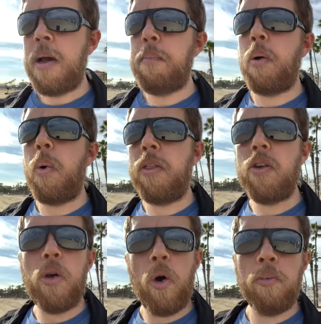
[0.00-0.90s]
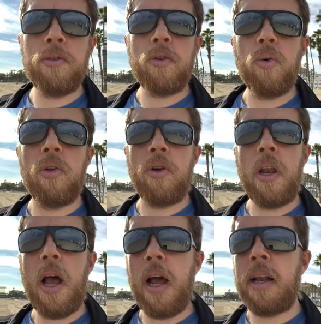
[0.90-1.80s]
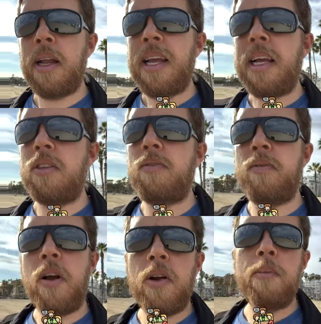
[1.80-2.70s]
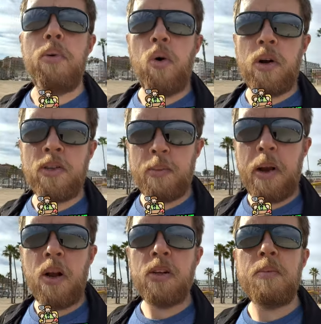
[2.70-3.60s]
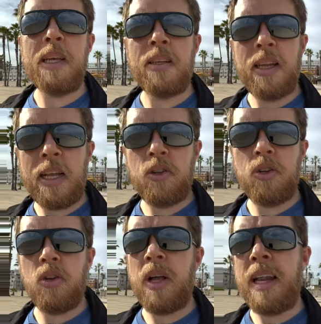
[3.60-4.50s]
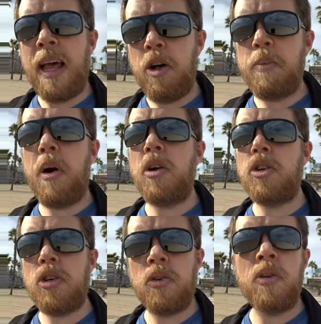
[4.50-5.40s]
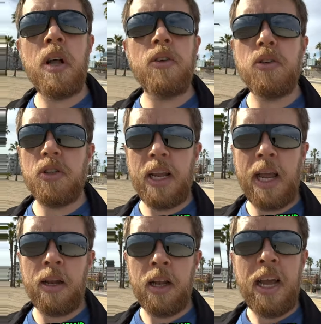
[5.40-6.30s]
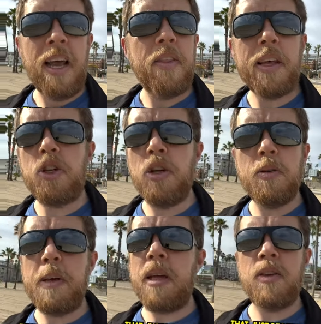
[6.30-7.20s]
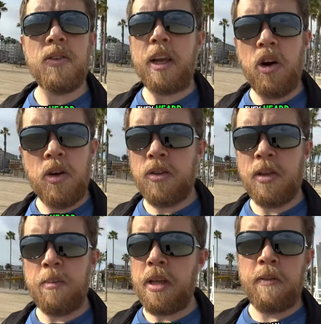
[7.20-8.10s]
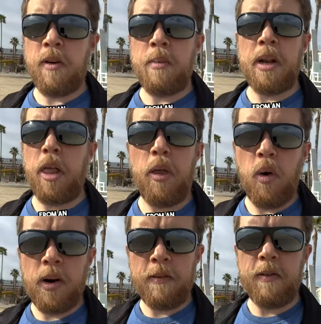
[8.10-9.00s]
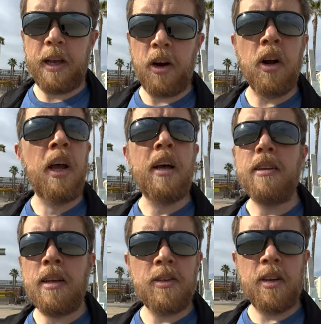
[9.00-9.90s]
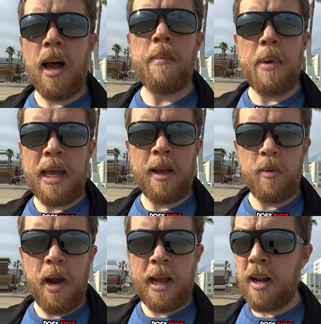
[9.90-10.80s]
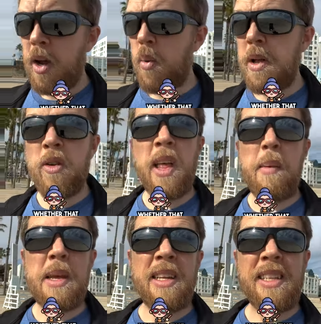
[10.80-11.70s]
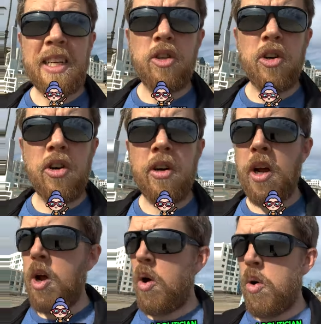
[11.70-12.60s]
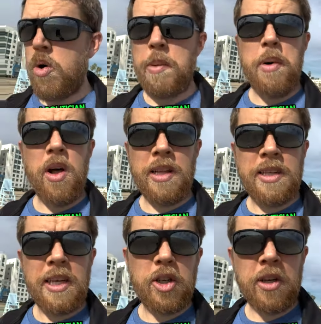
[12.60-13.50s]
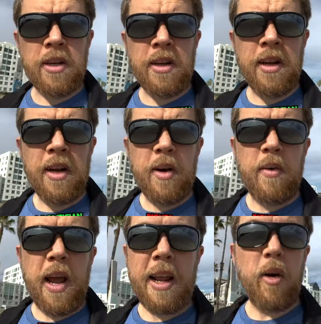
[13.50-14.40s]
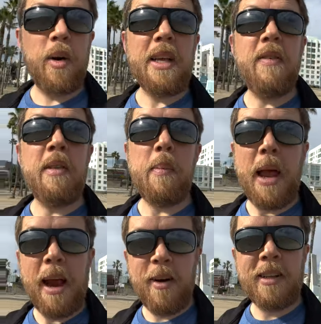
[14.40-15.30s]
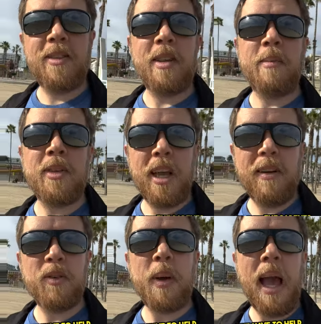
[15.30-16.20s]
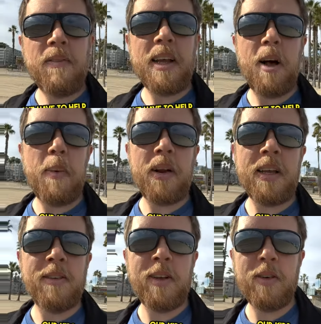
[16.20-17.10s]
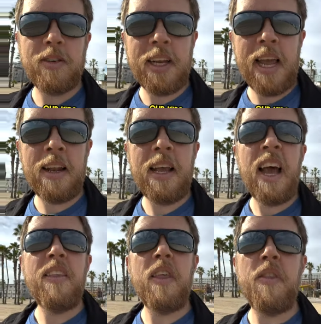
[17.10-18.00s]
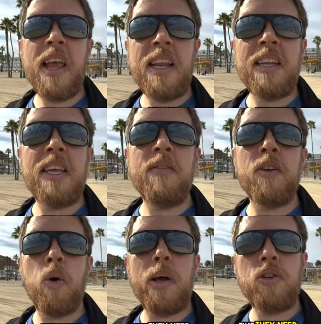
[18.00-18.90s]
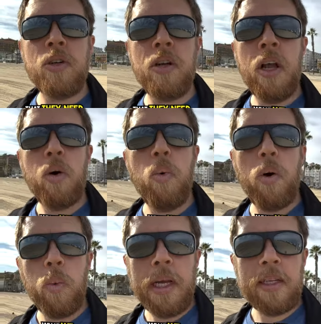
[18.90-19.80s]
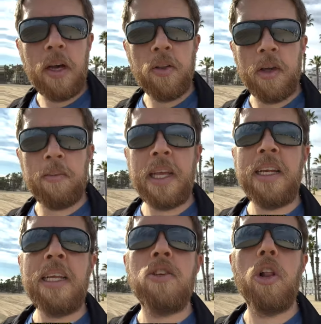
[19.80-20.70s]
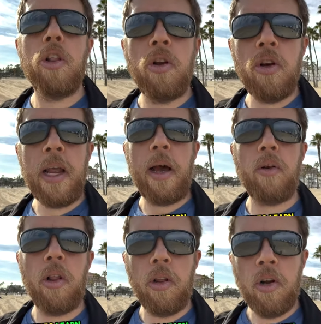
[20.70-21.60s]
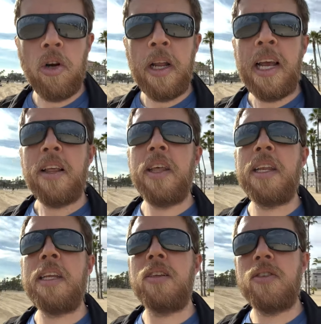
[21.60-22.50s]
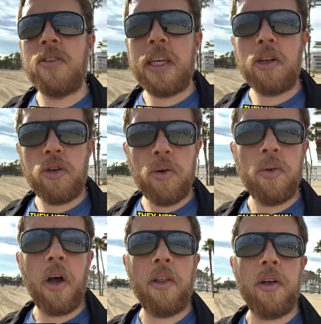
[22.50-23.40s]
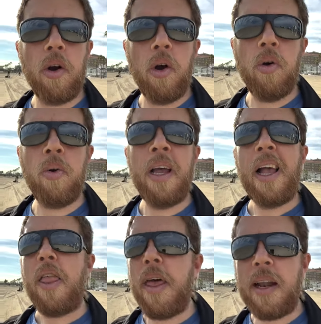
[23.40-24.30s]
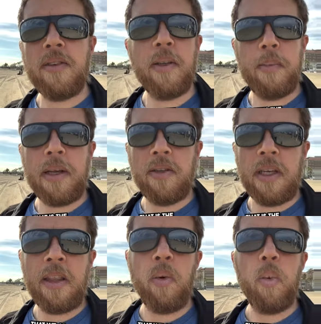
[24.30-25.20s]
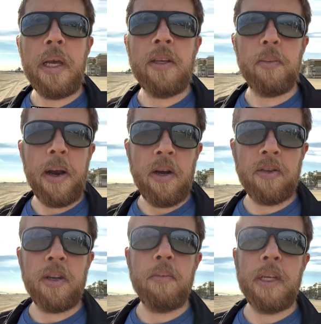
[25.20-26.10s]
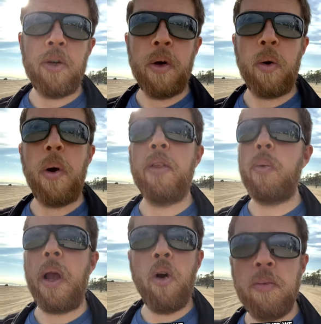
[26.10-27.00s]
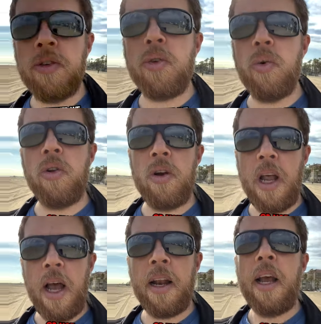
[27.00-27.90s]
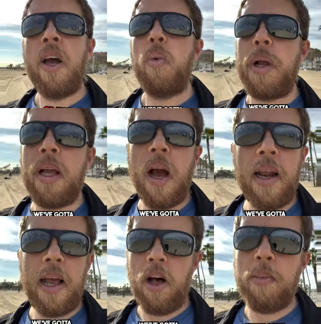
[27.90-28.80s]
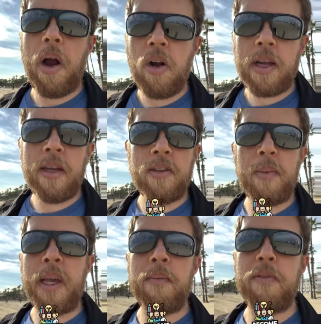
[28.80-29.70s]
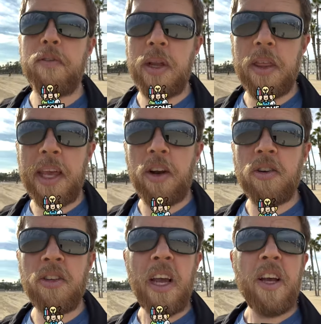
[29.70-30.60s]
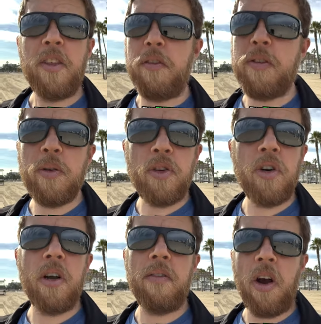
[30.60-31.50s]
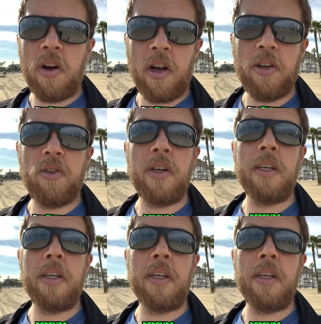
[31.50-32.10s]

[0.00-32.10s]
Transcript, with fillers: But whether you homeschool or not, it's very important as a parent to be intentional and help our children understand that just because they heard something from an authority figure does not make it right, whether that be a teacher or a politician right? Or even the parents themselves. We have to help our kids understand that they need to even question what we tell them. They need to learn how to learn. They need to seek truth on their own. That is the best thing that we as parents can be doing. Whether we homeschool or not, we gotta help our kids become free thinkers. The future of our country